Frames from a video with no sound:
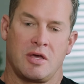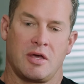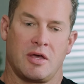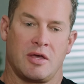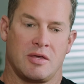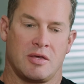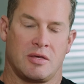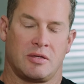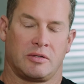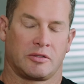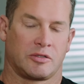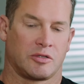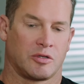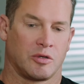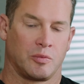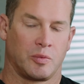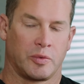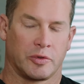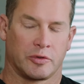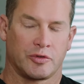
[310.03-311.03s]
And
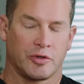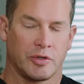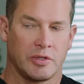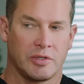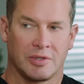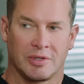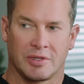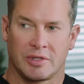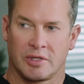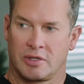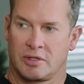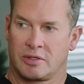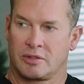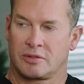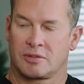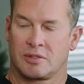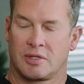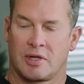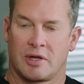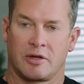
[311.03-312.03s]
so we're treating
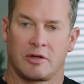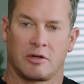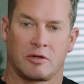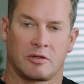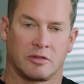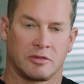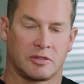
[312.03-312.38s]
things like